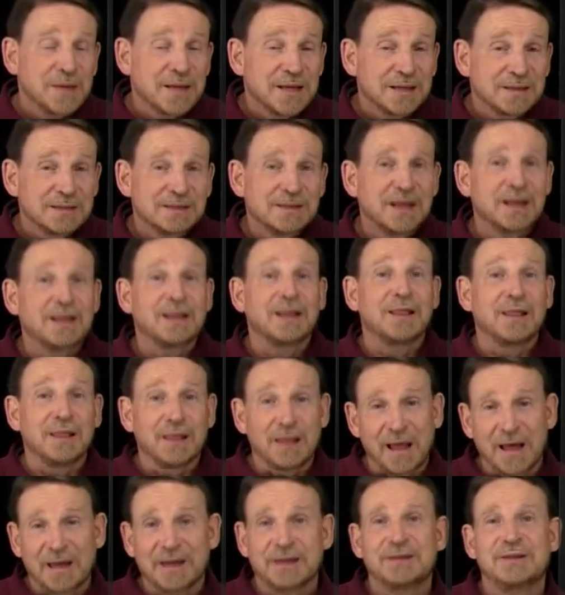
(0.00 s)
isn't that
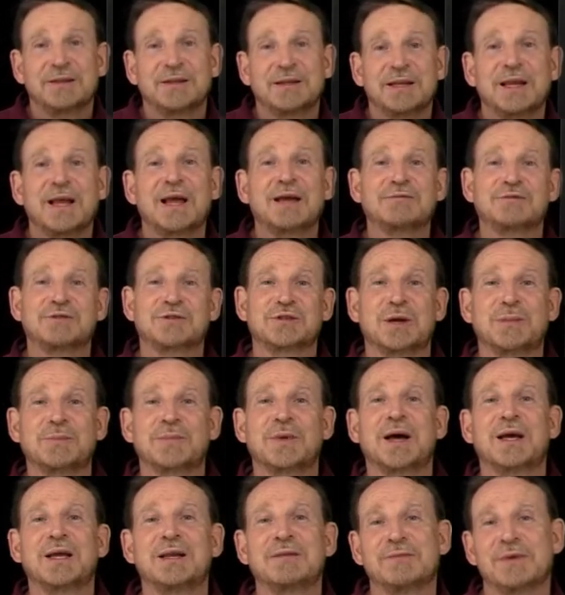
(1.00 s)
likely to have some
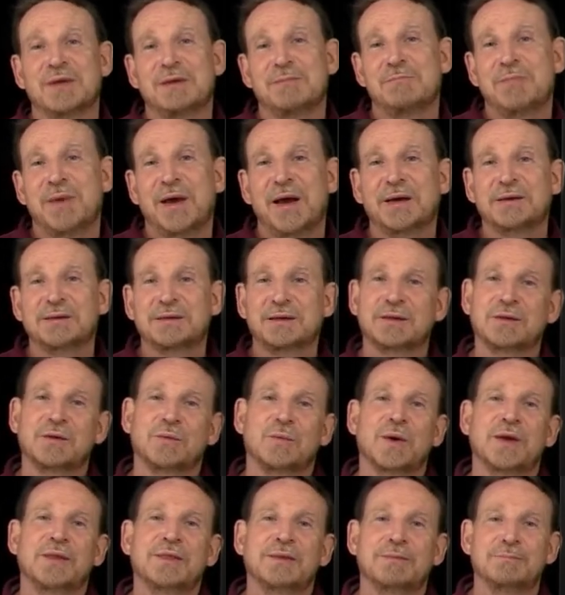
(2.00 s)
kind of impact on the
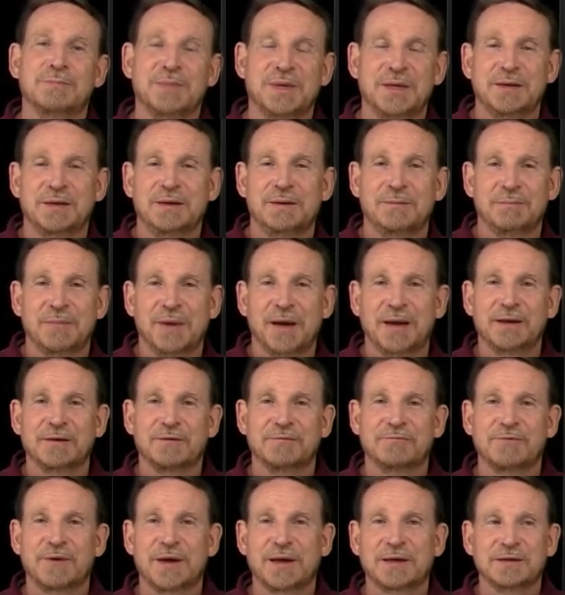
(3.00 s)
way the media might
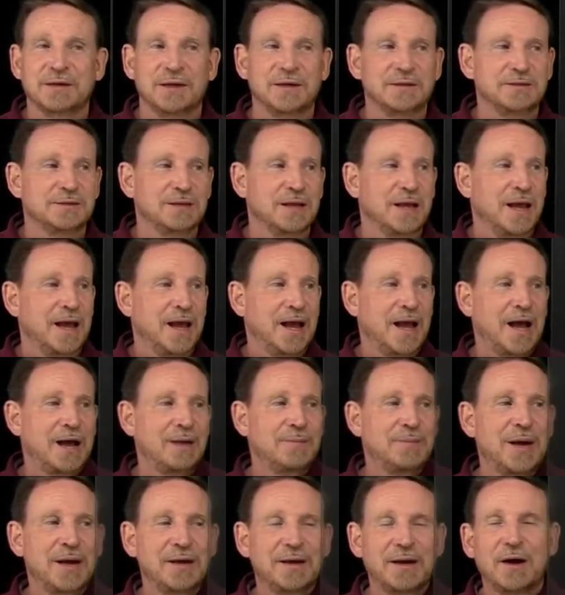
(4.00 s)
affect us? How
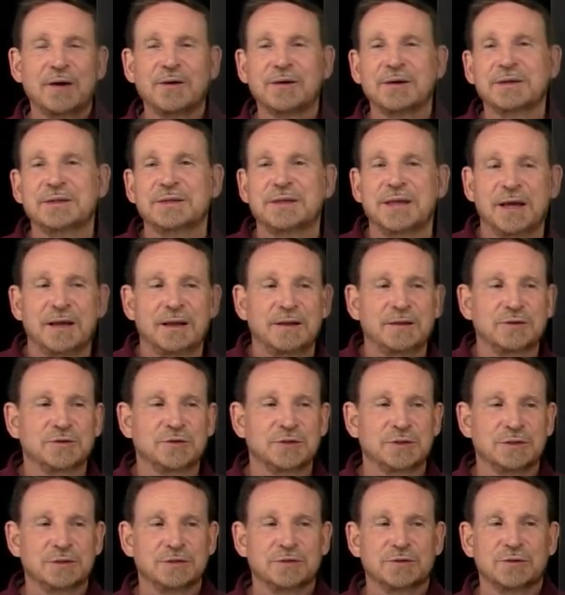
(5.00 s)
about our
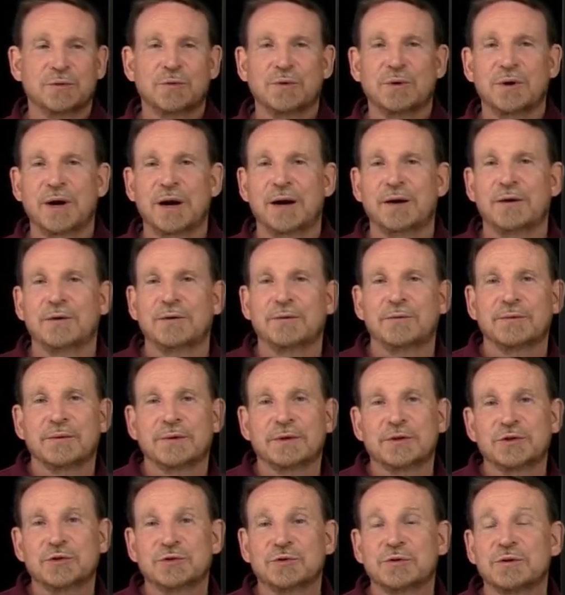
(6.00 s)
intelligence or our
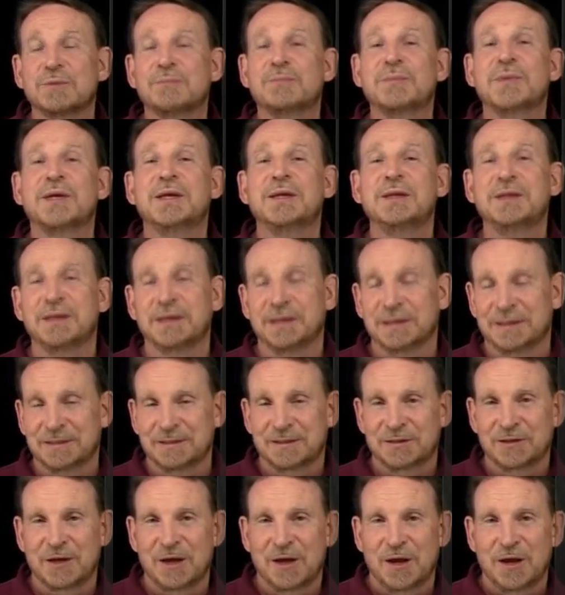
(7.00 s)
original
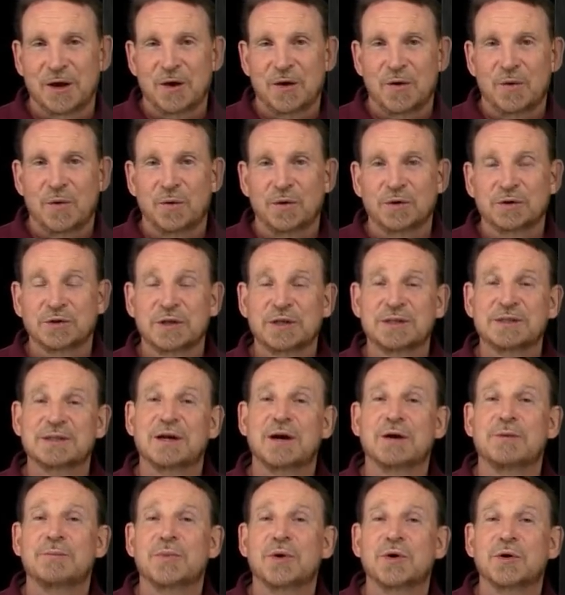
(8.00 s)
opinions or just
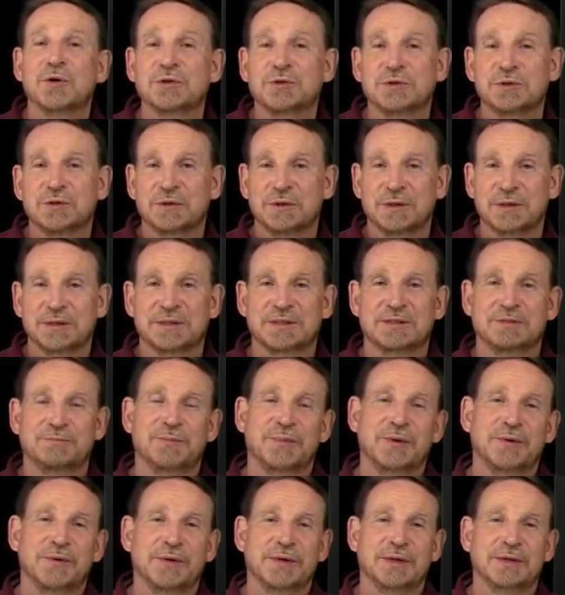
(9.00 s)
our personal
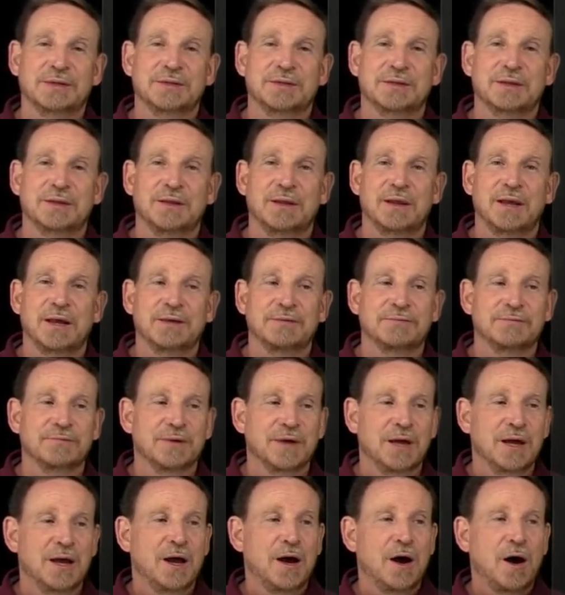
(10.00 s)
experience in life?
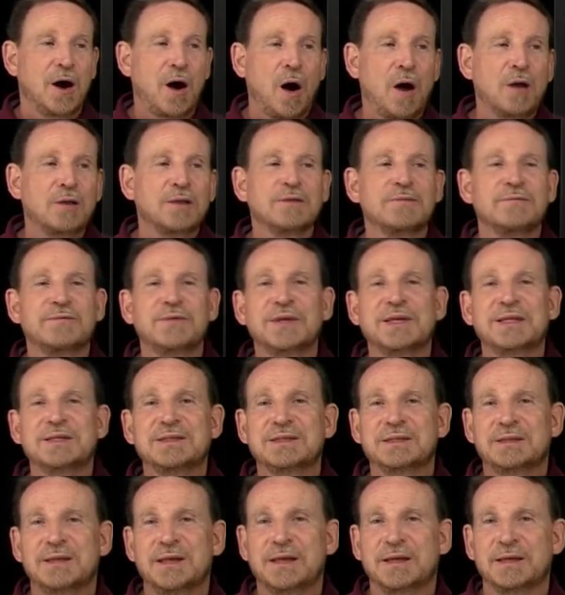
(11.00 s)
All of
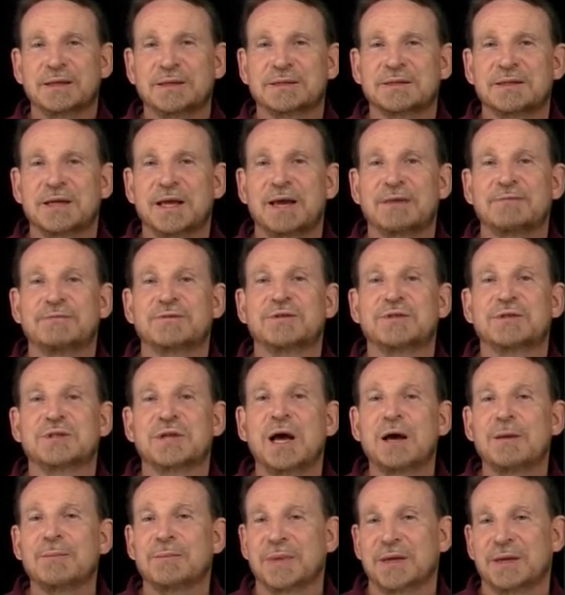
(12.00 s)
these things have
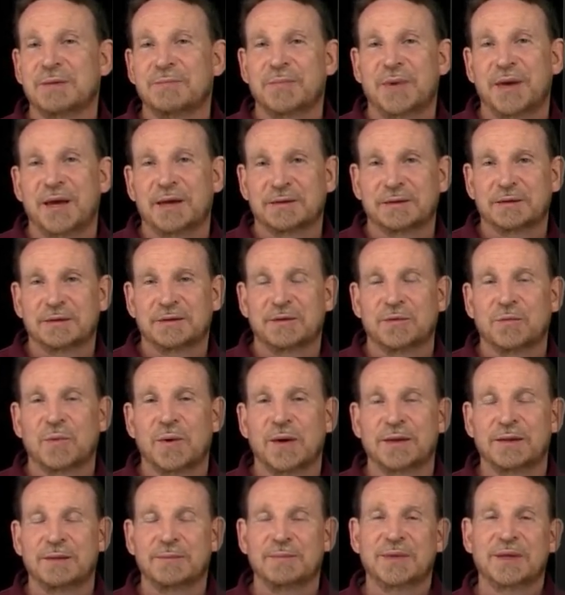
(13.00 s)
some impact on the
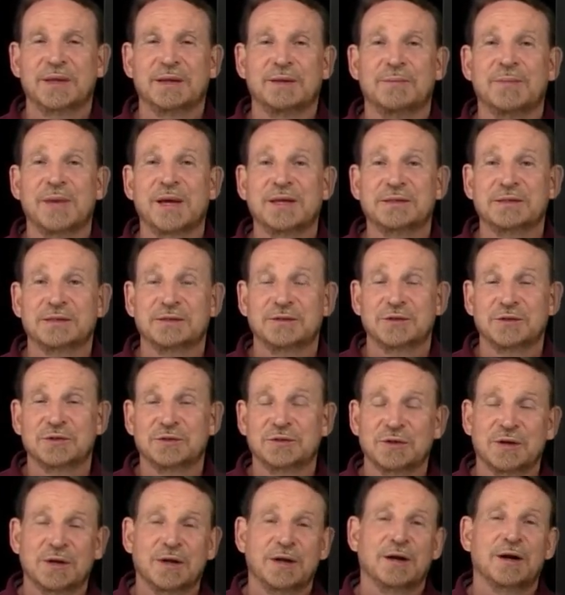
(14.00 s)
way the media
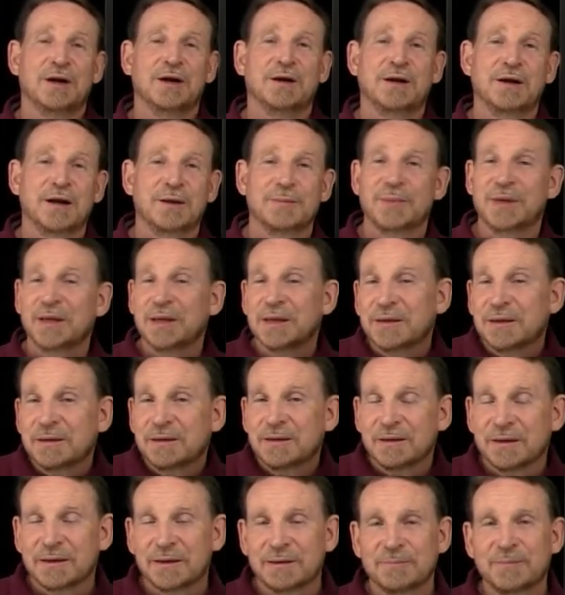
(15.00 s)
messages are coming
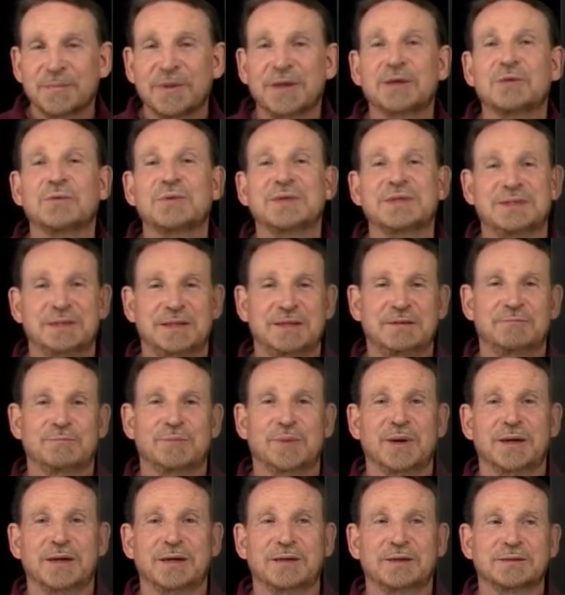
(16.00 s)
in and being received
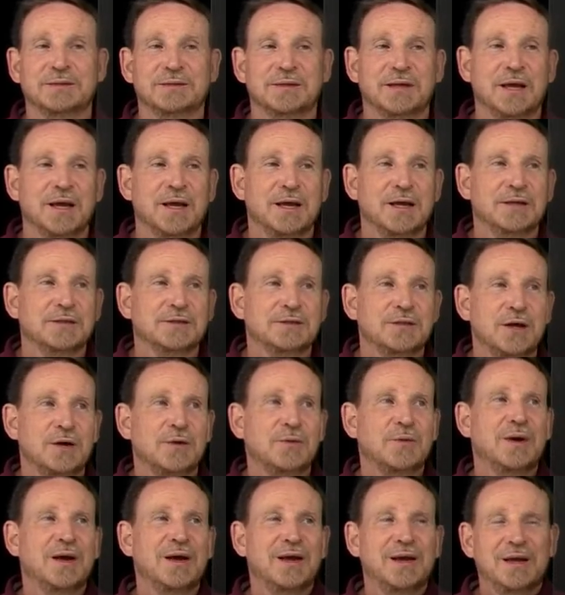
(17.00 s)
by us.
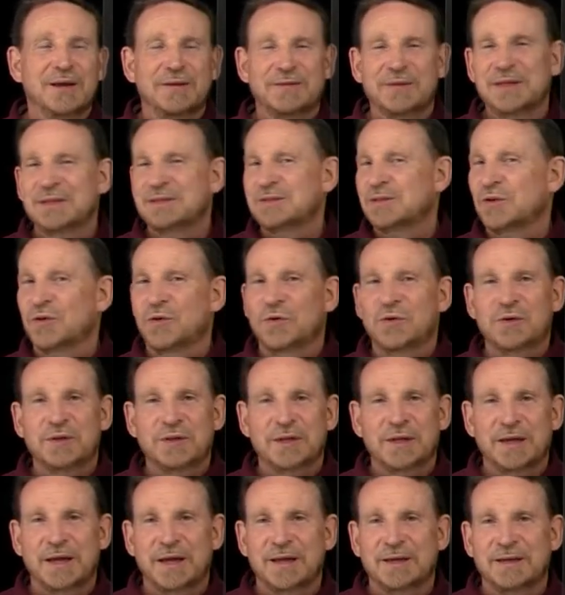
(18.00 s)
So this
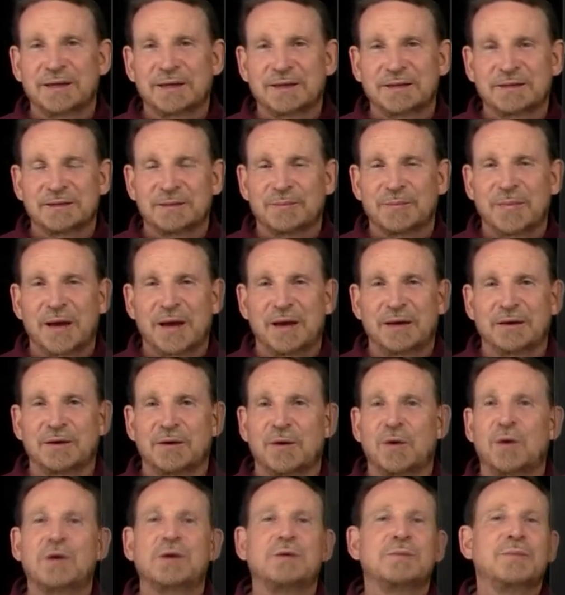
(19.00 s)
early ideas about
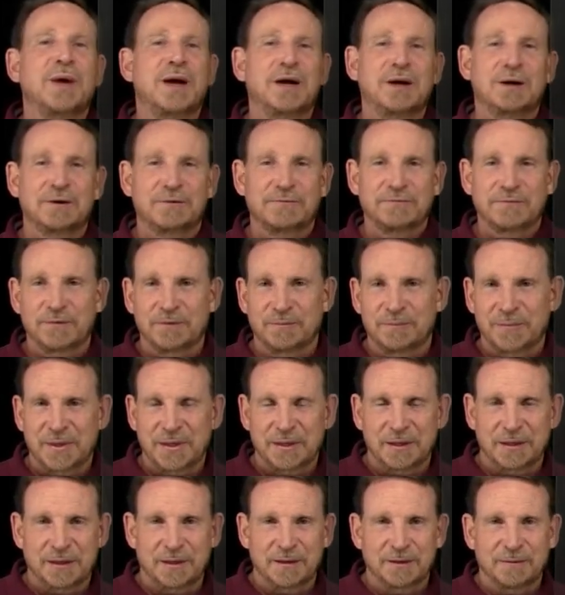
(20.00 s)
all-powerful
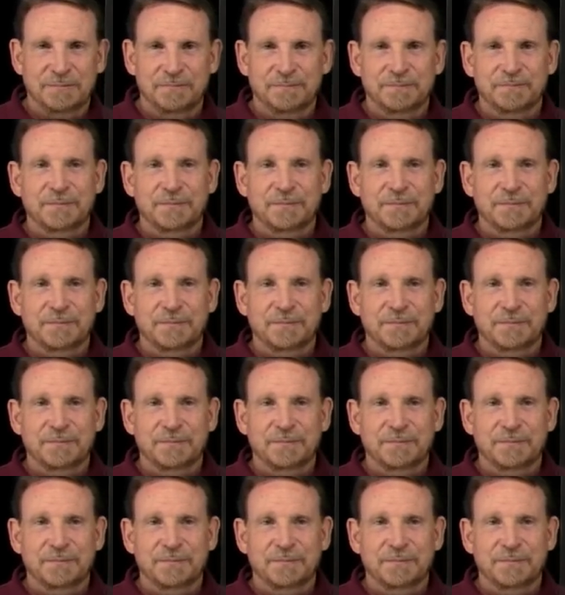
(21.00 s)
media